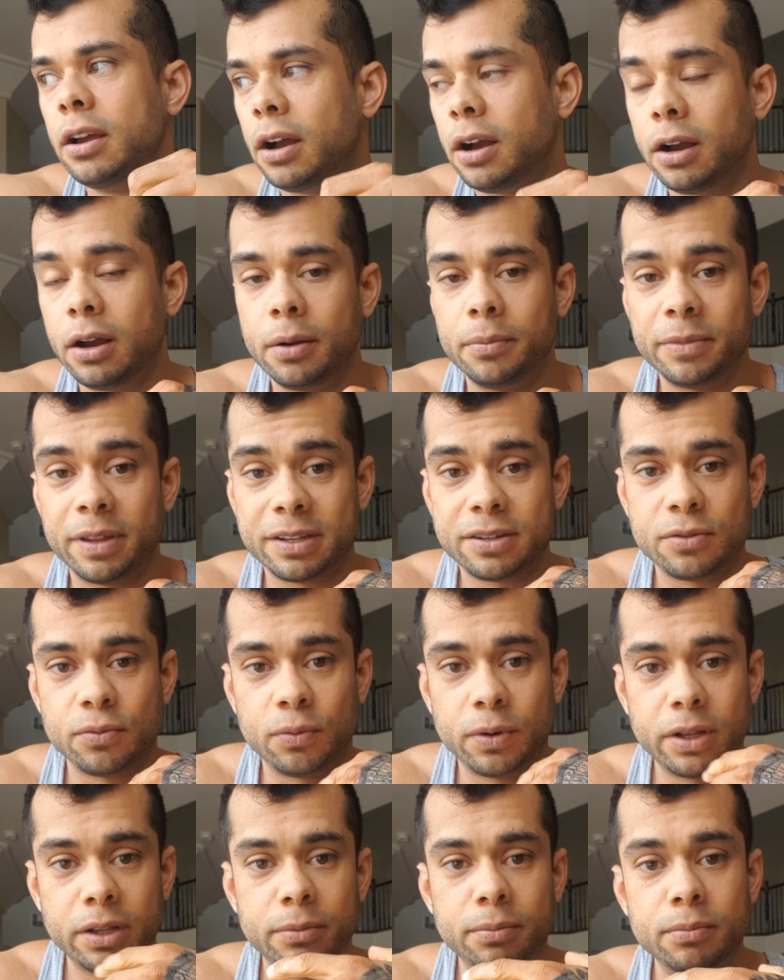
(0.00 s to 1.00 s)
Um, that's
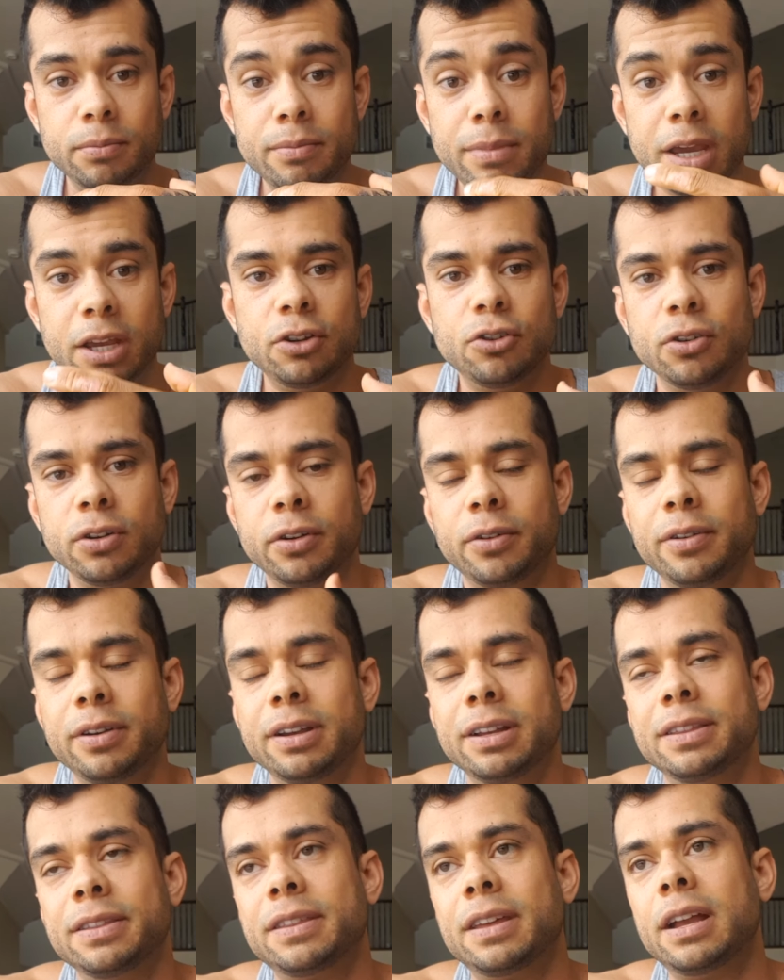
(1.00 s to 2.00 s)
one major
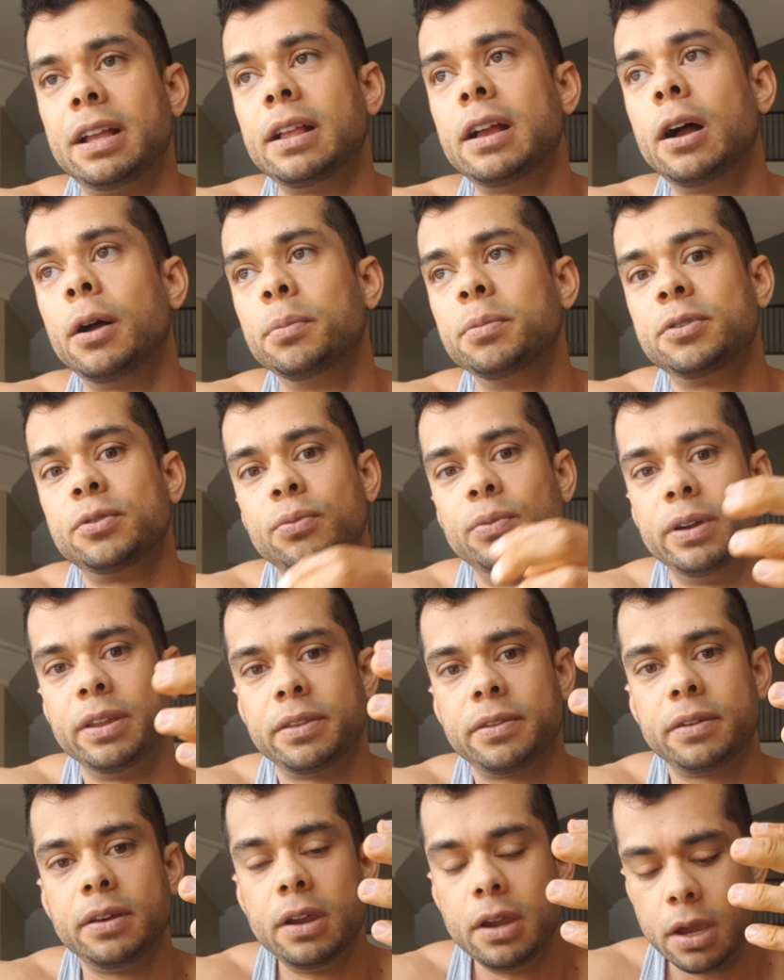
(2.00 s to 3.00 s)
ingredient that helps
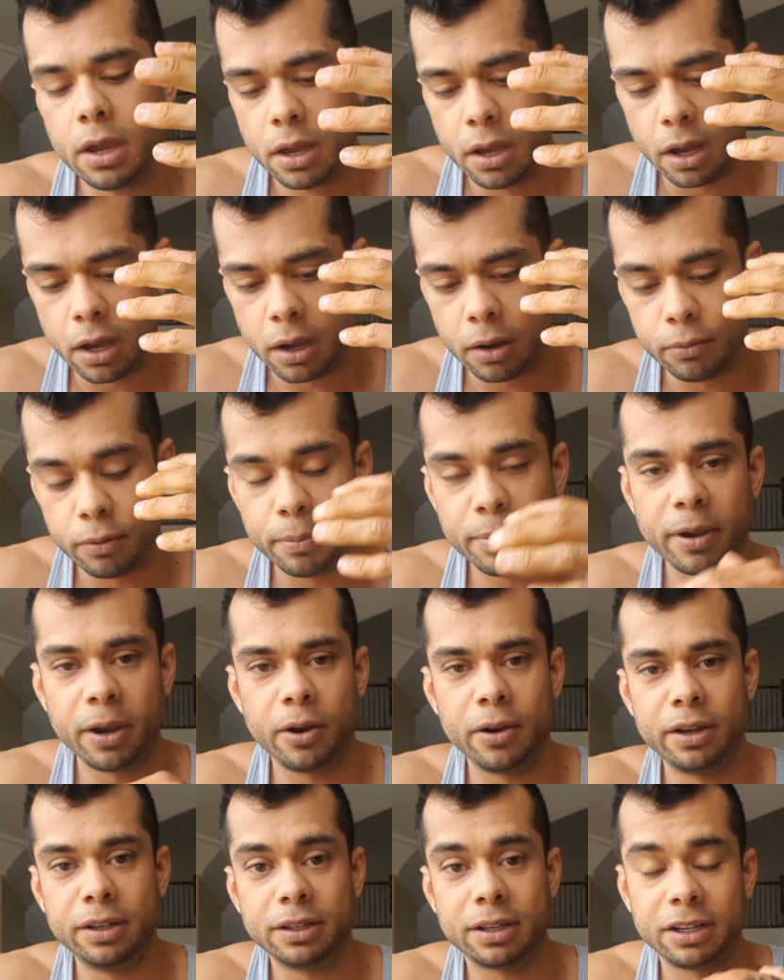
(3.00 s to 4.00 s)
with uh,
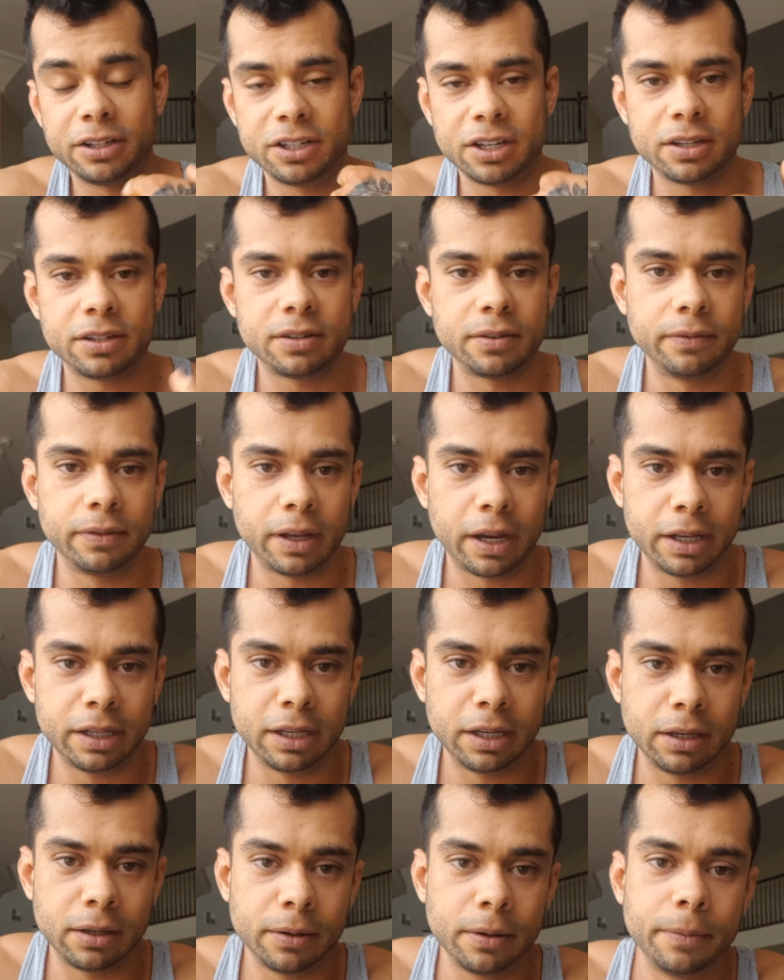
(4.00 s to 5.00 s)
repairing digestive
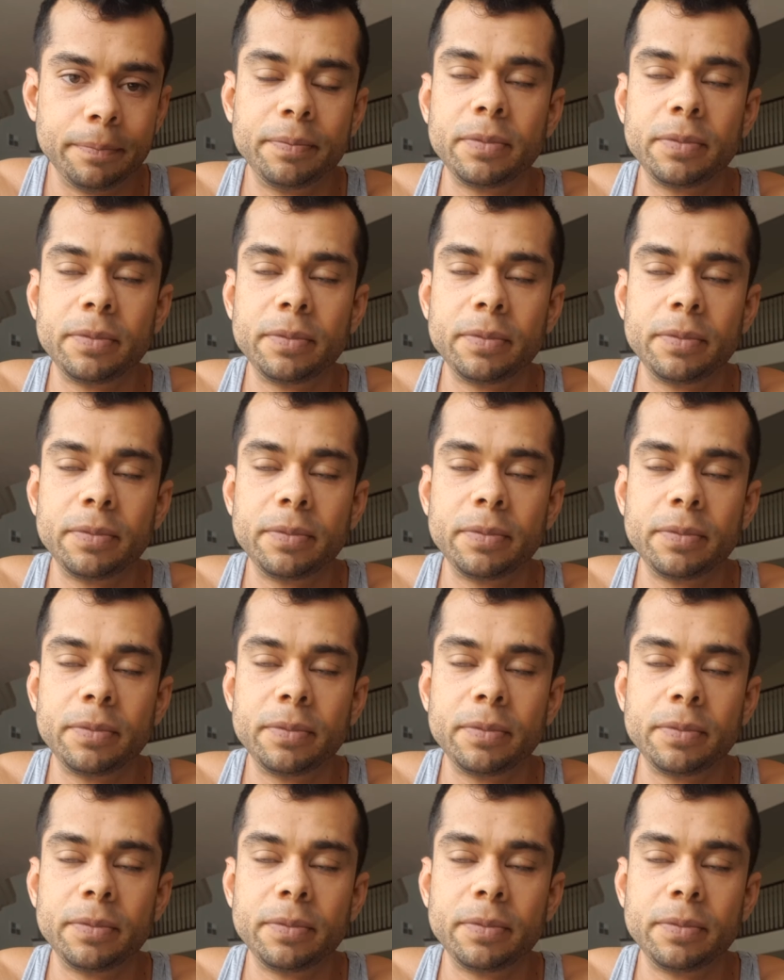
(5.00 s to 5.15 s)
lining,